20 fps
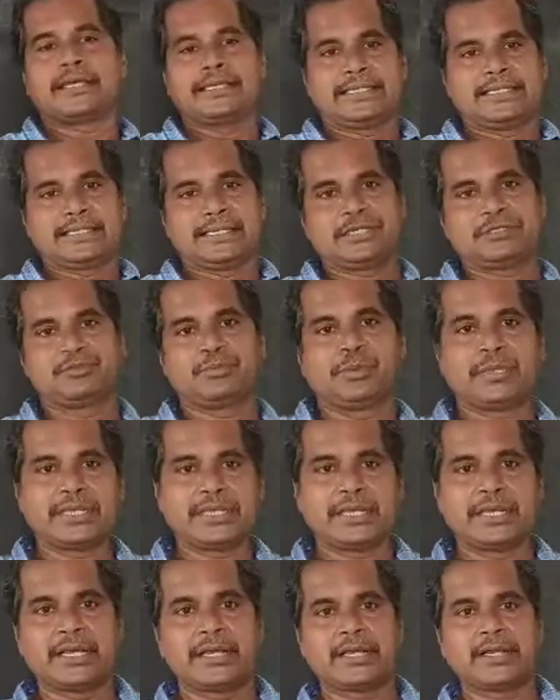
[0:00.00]
in the
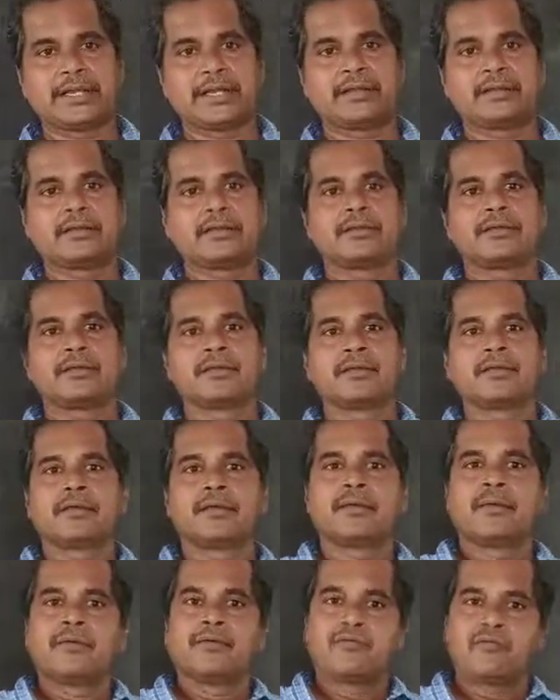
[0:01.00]
beaker
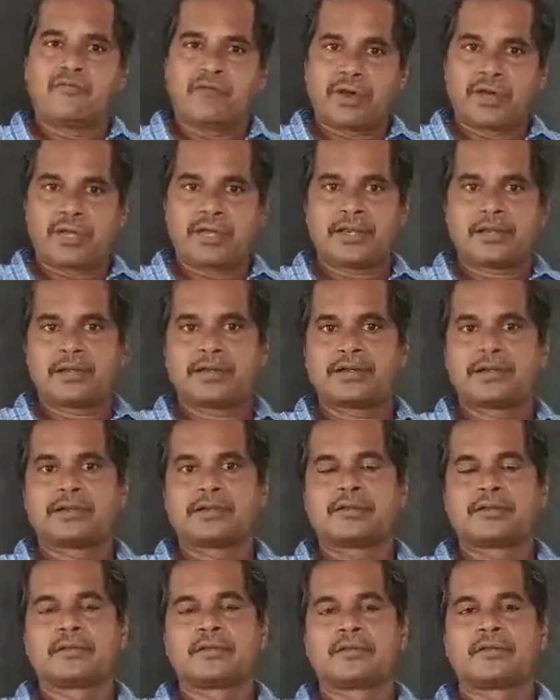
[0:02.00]
for
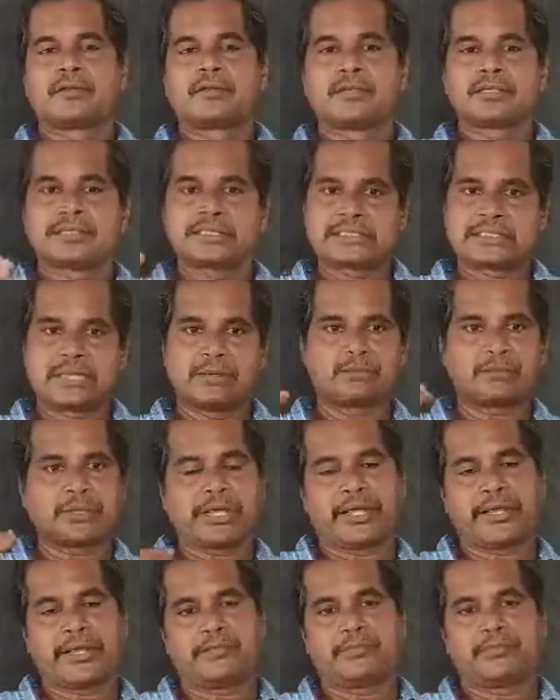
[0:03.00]
some
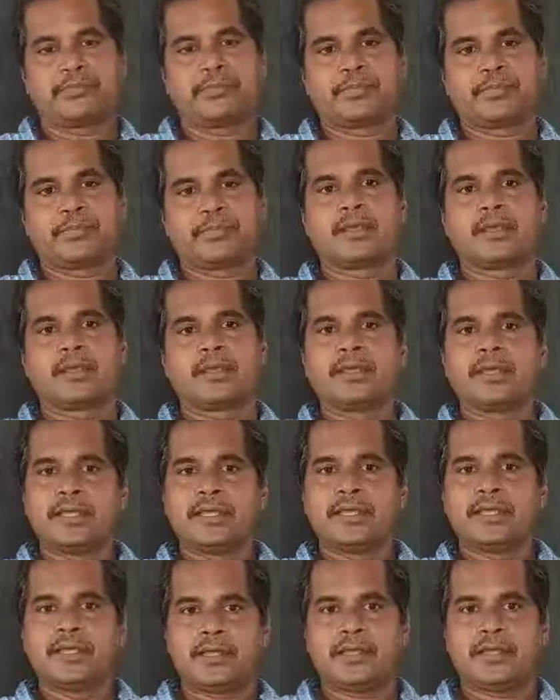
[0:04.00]
time.
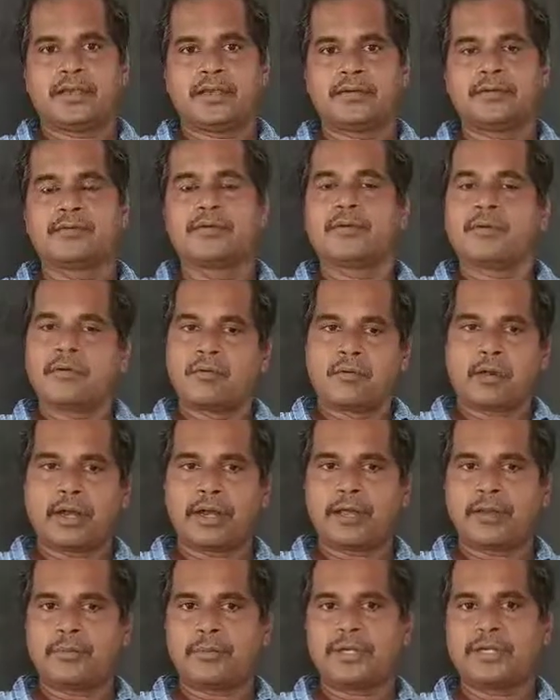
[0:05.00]
Here what
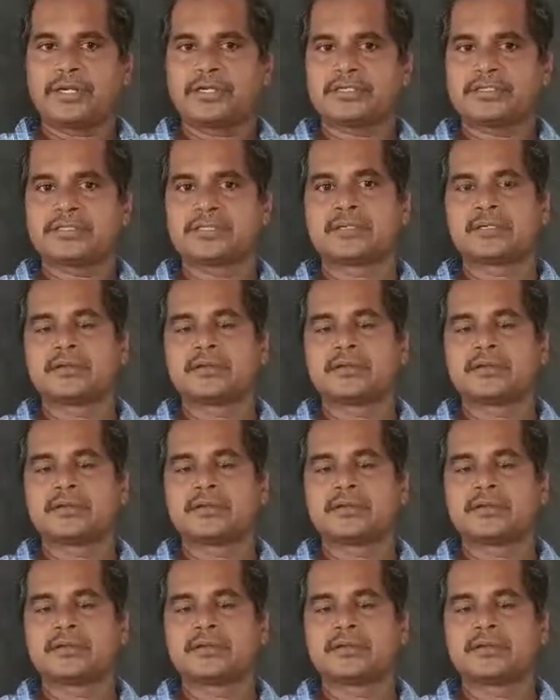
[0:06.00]
happens?